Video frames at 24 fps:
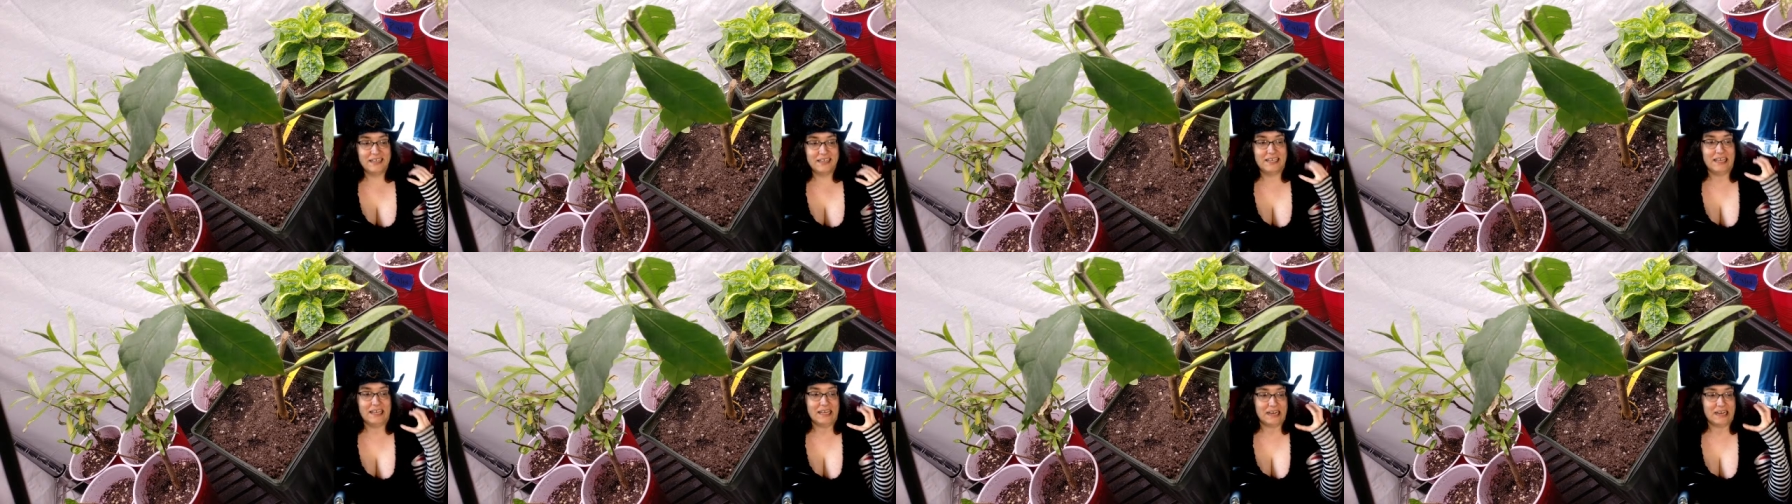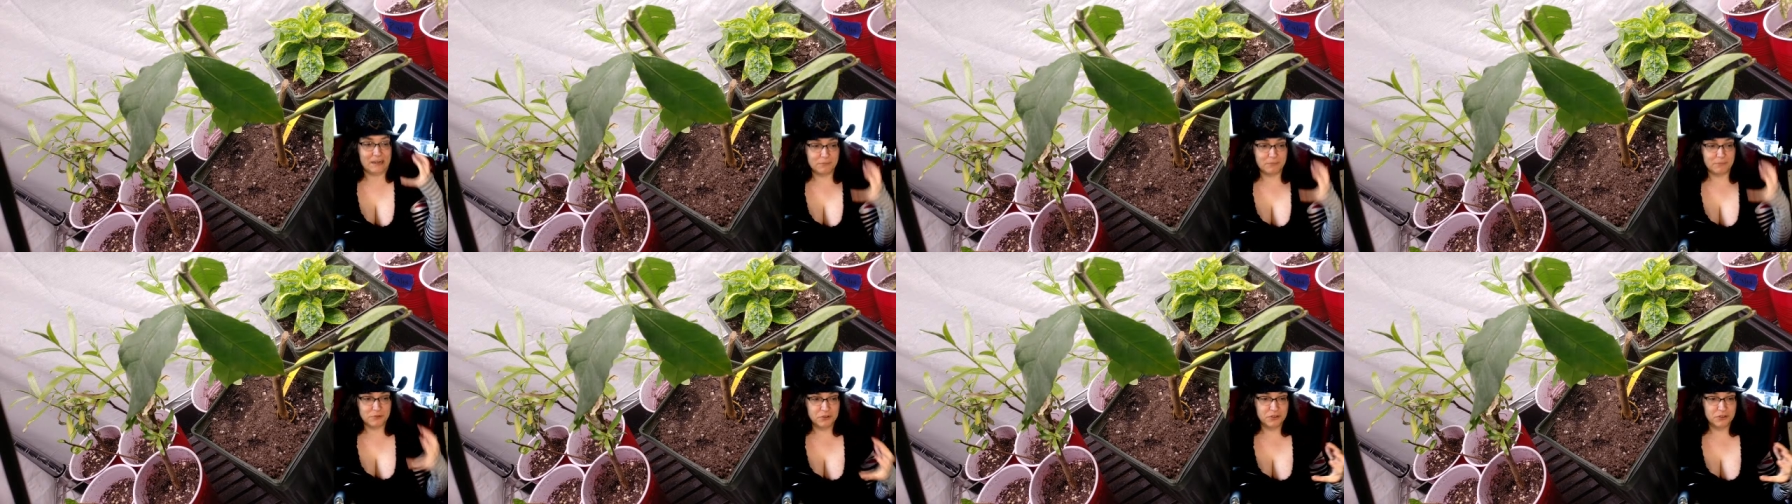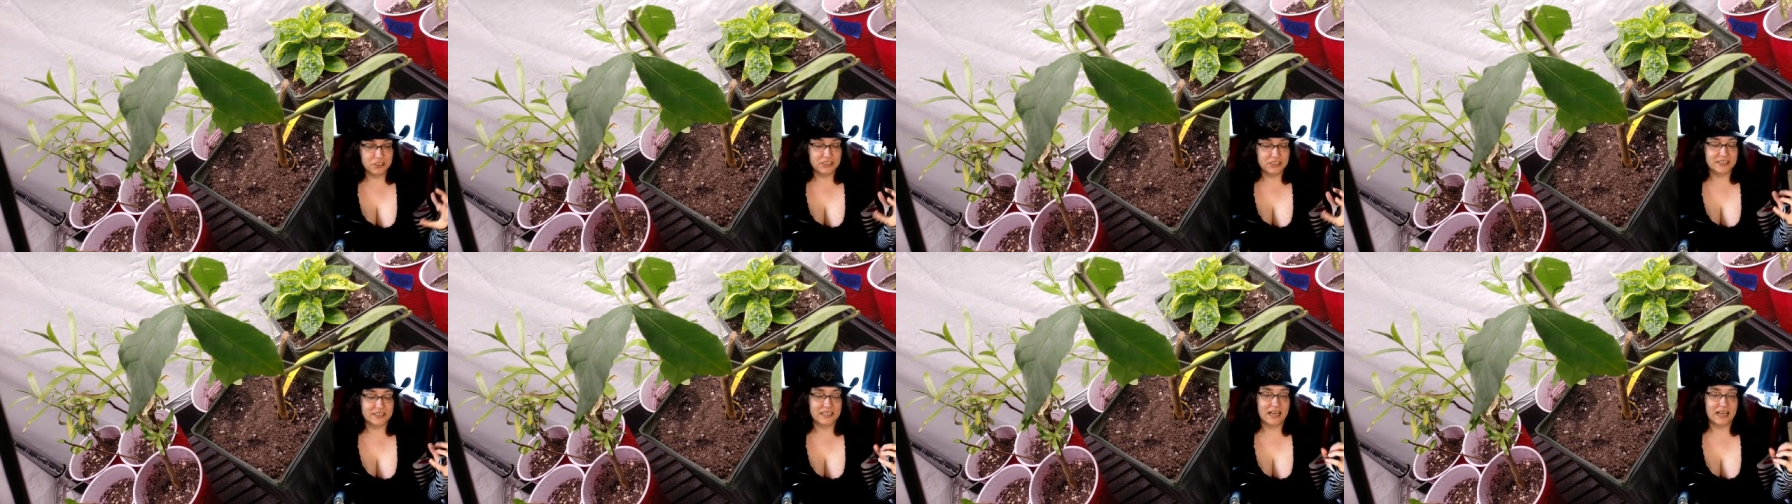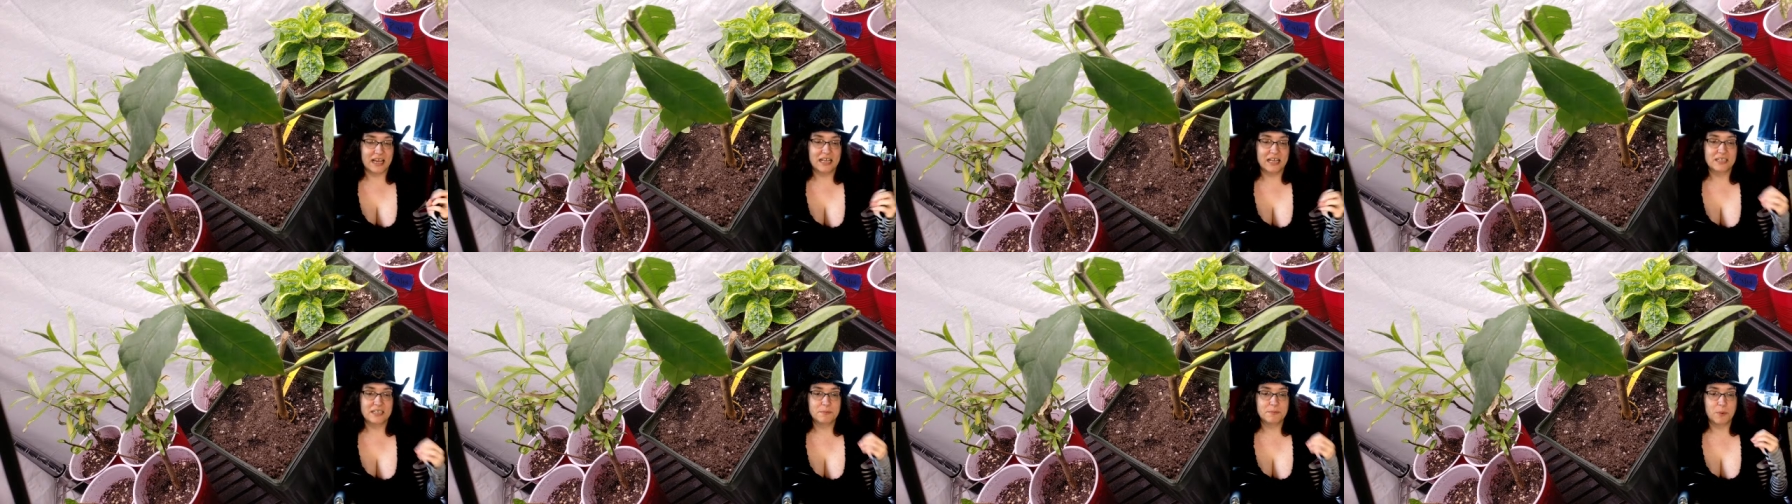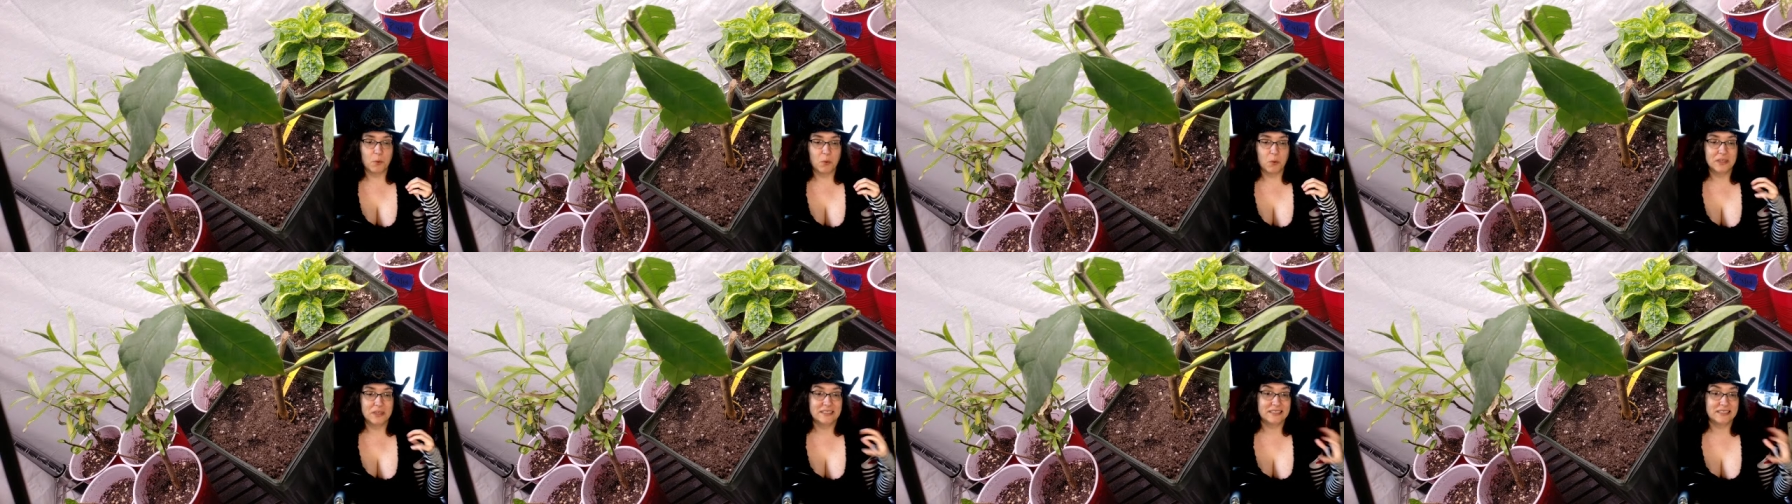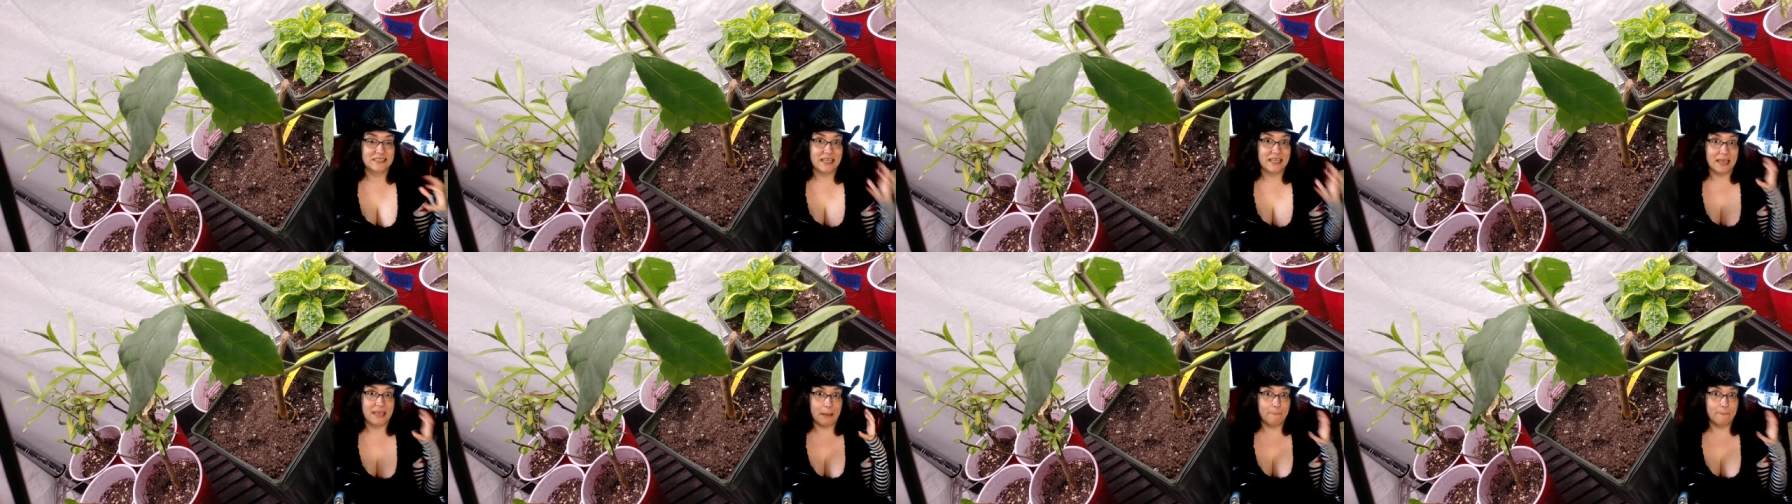get up to a good size, but once
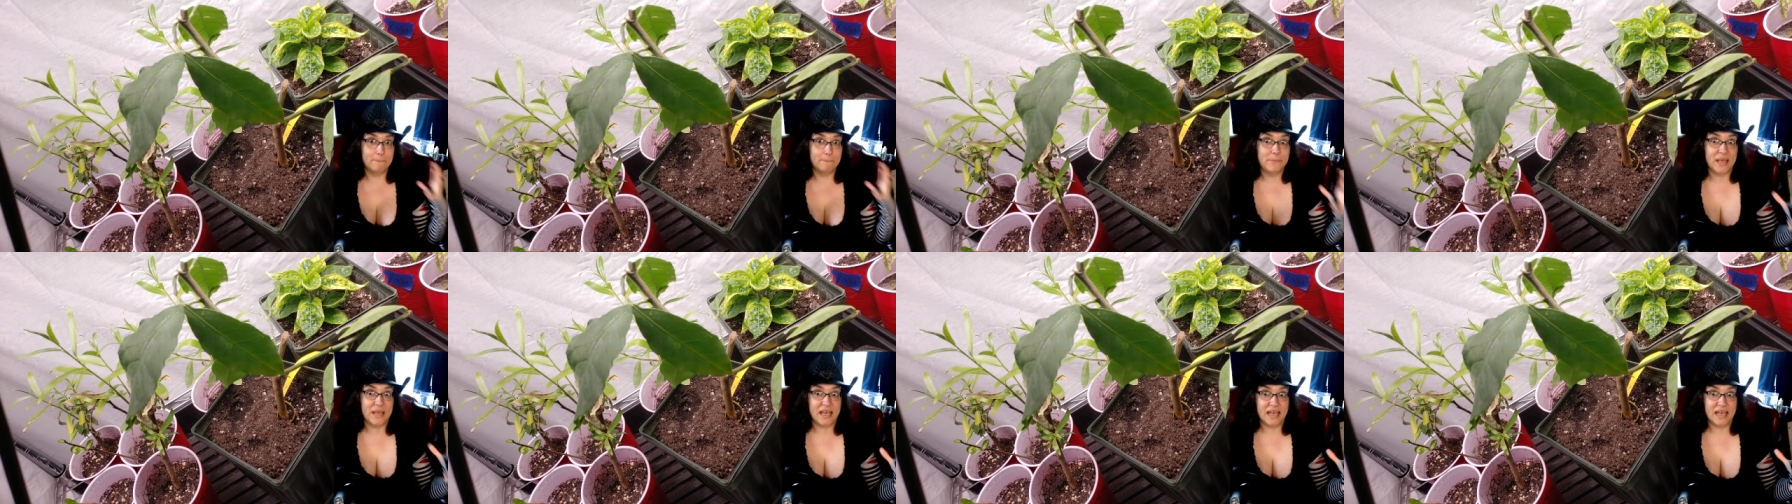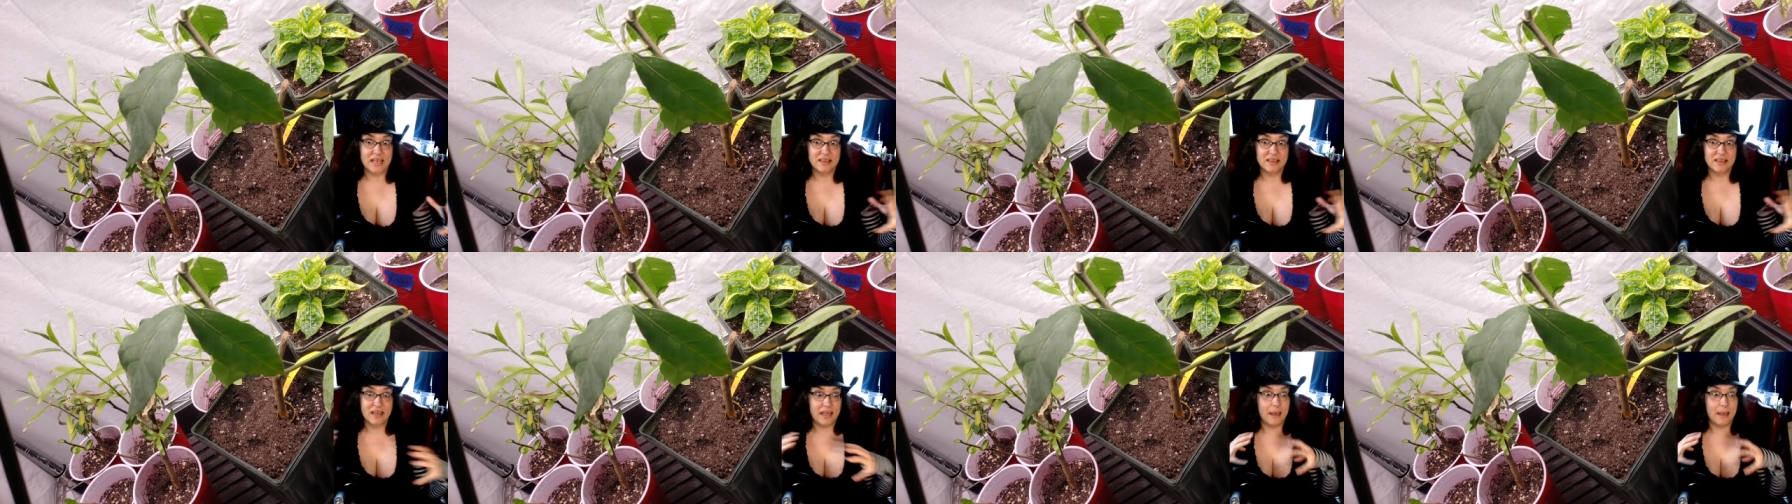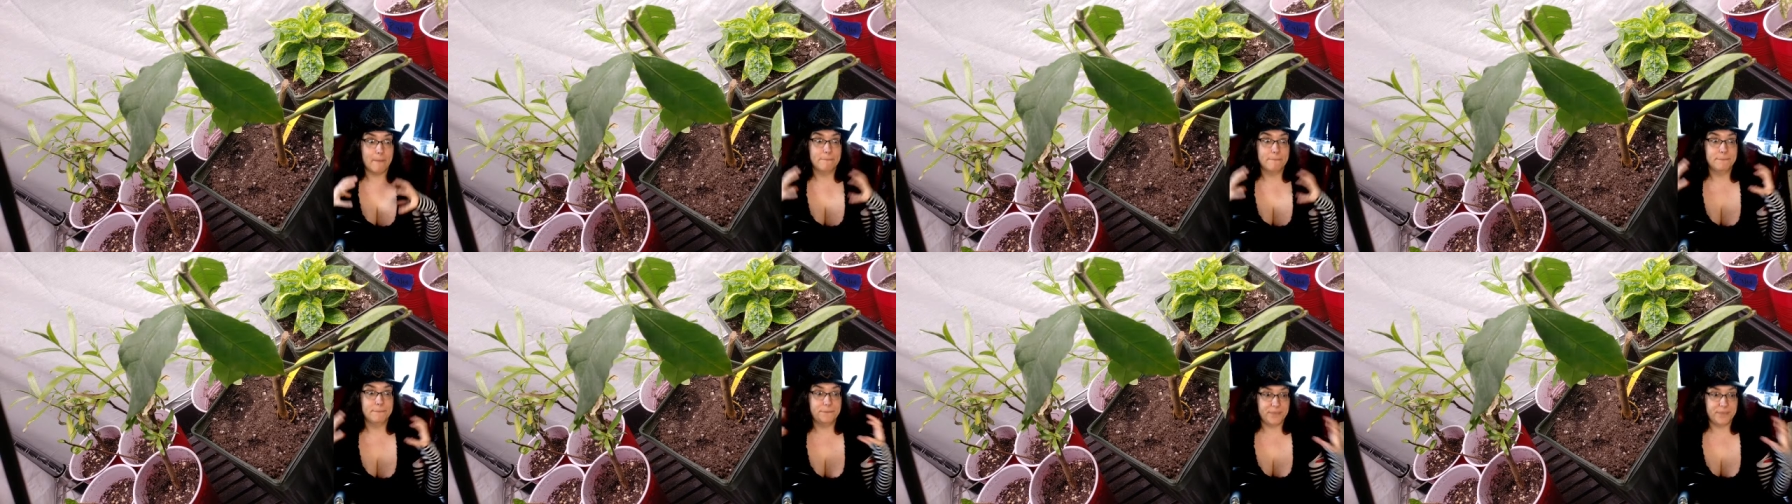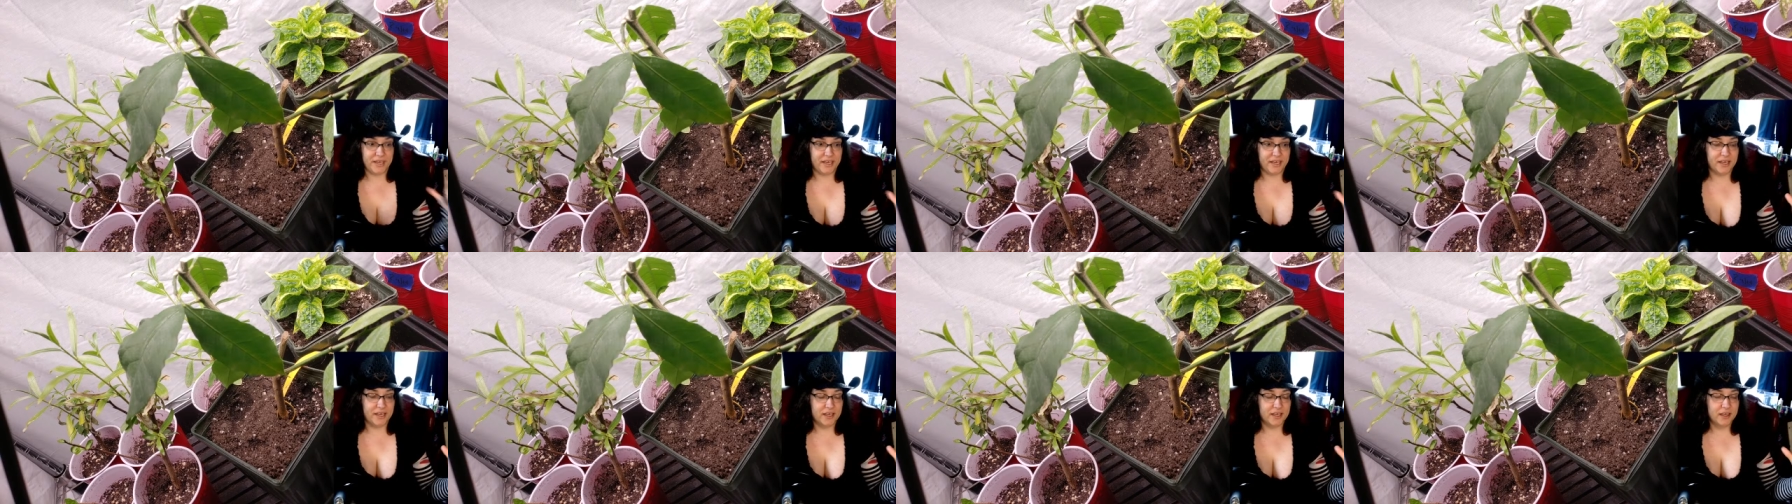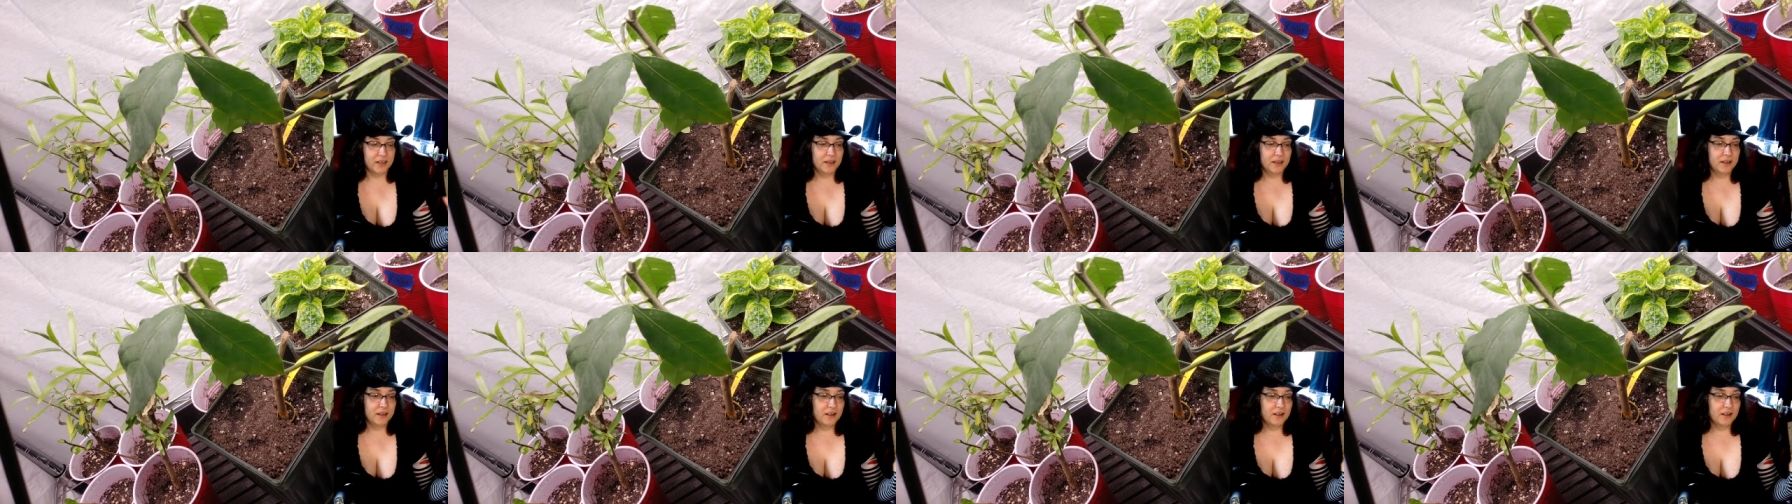they get big, they get big